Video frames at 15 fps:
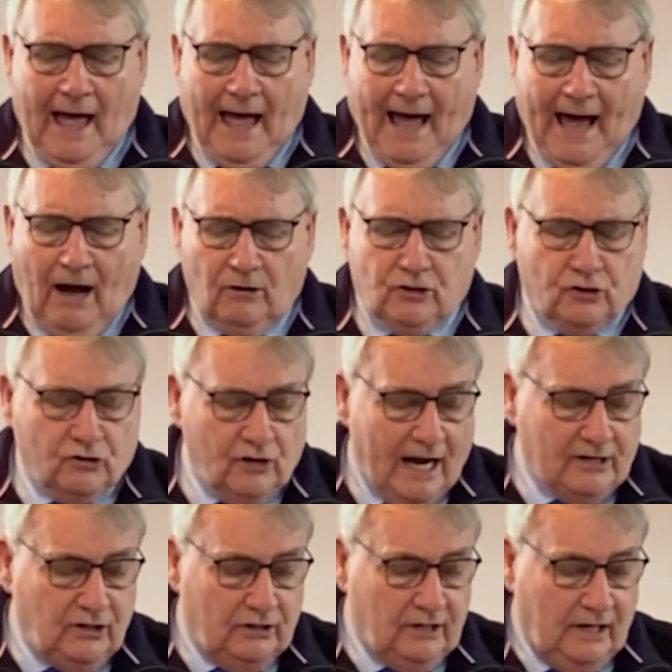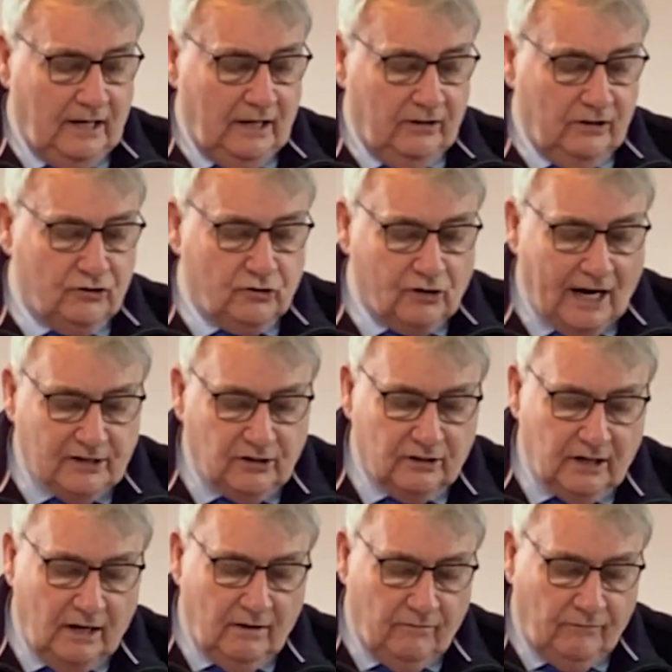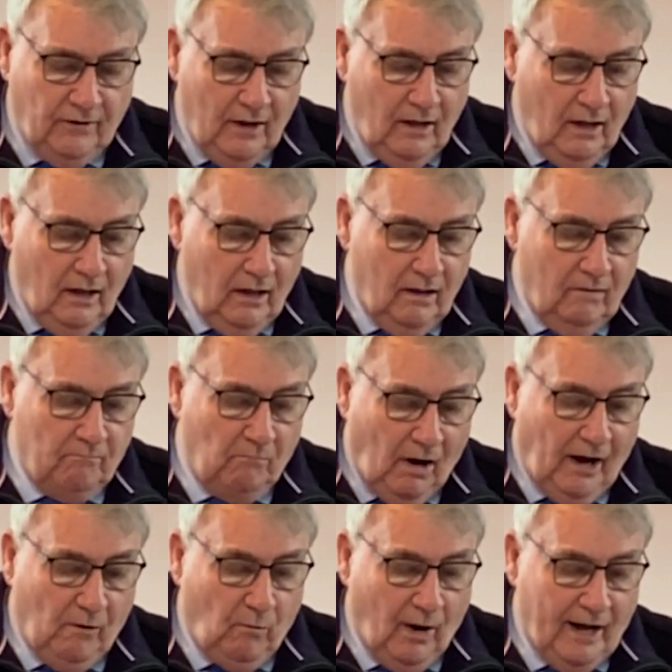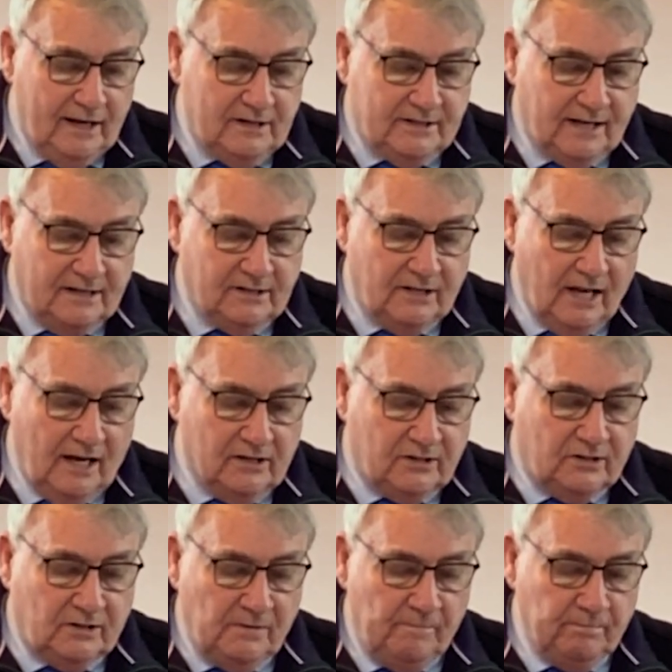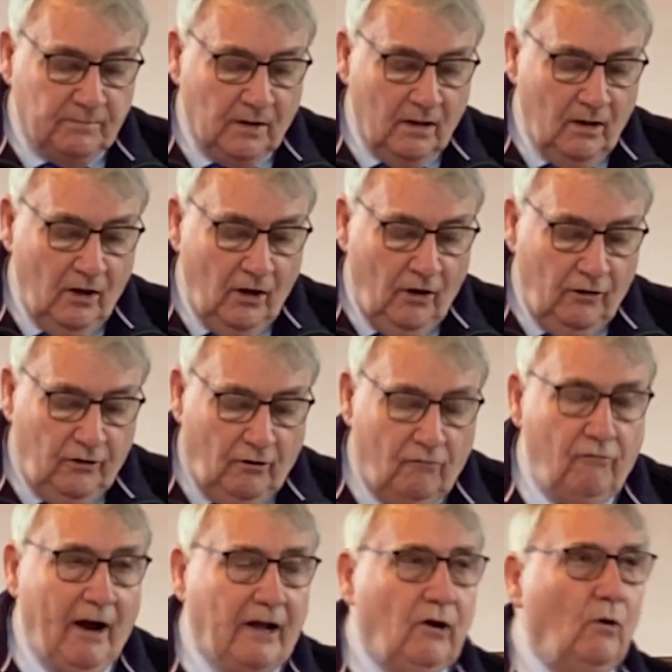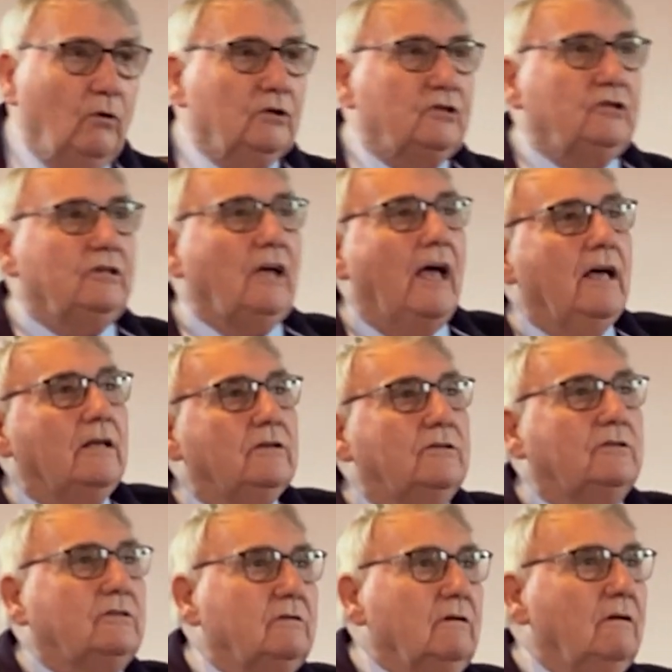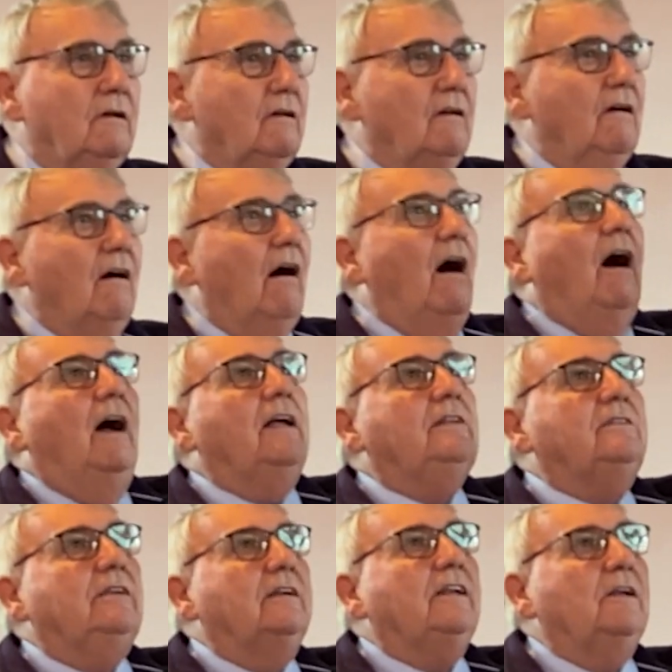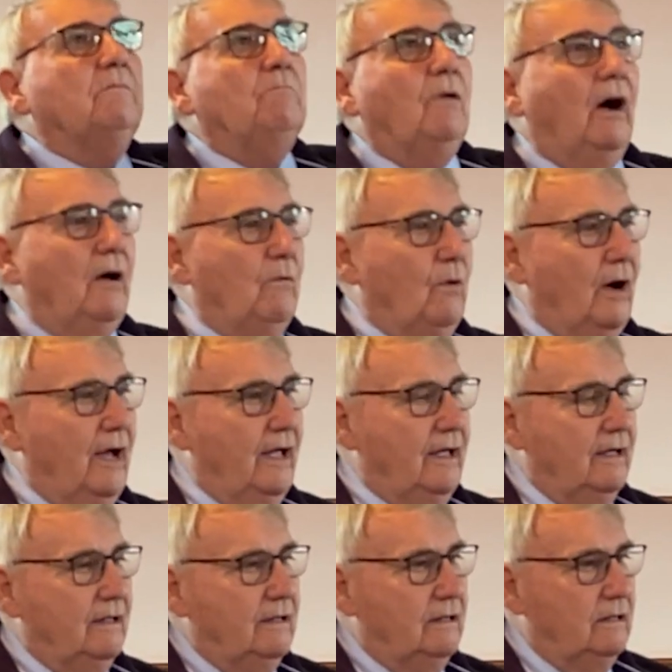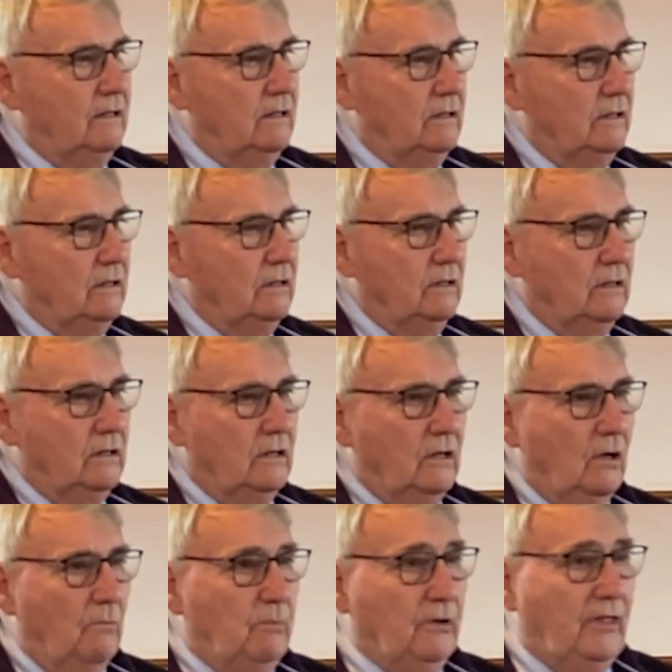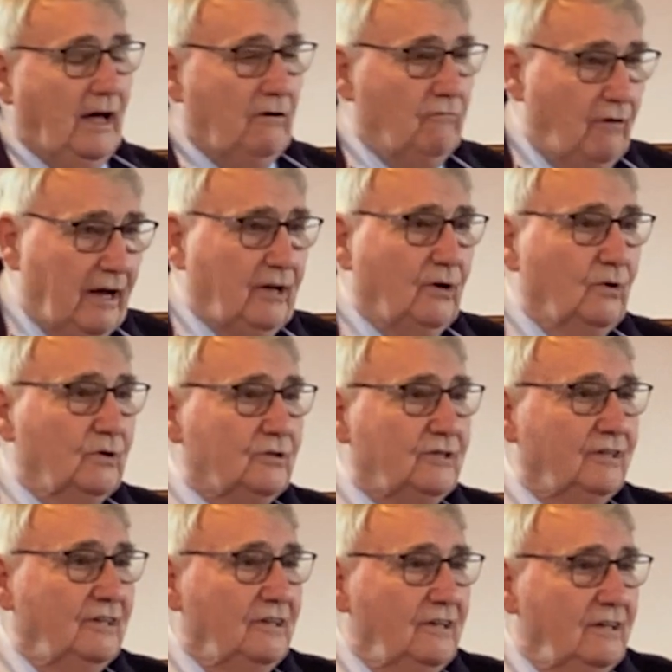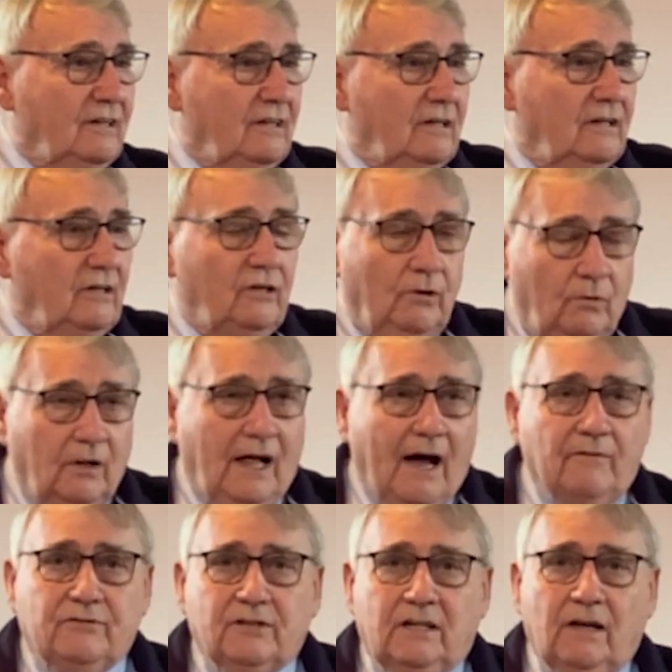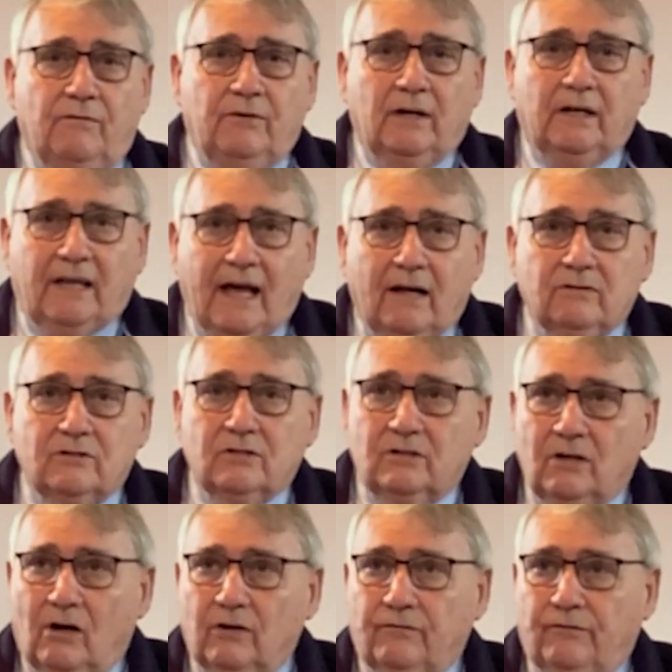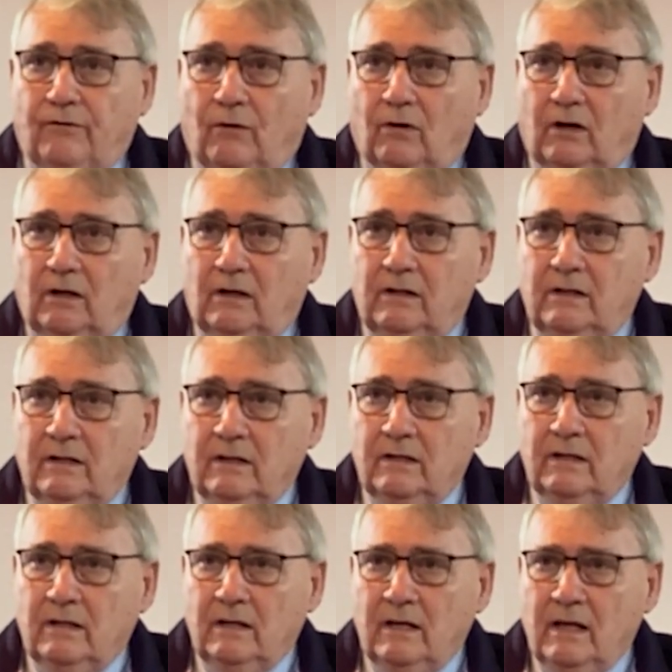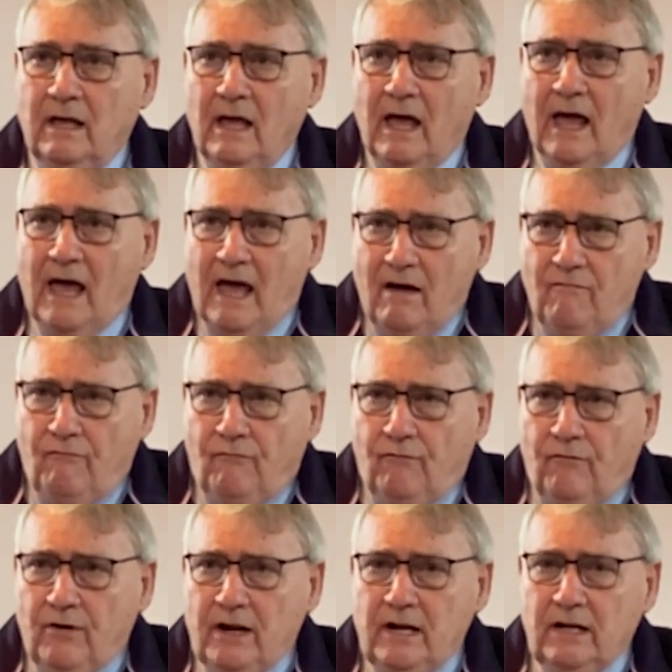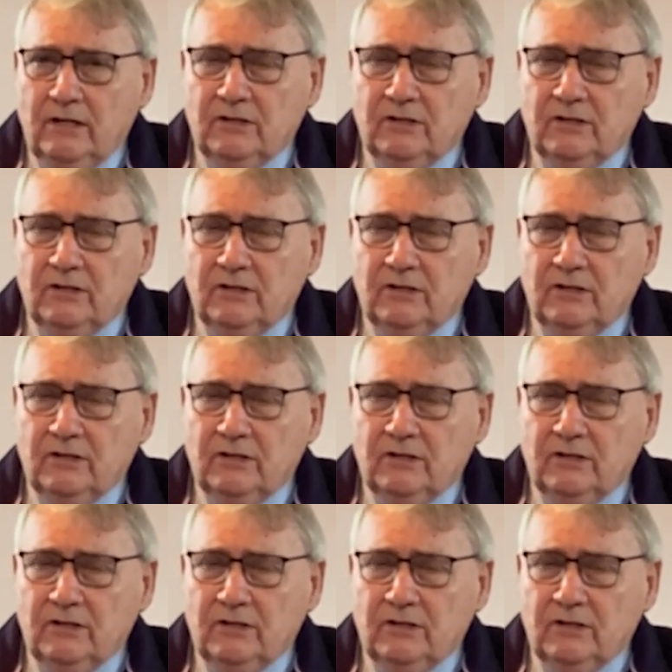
How tragedy, the tragedy of my way says this the record says, I did it my way. But that record you will have to give an account to God for. Every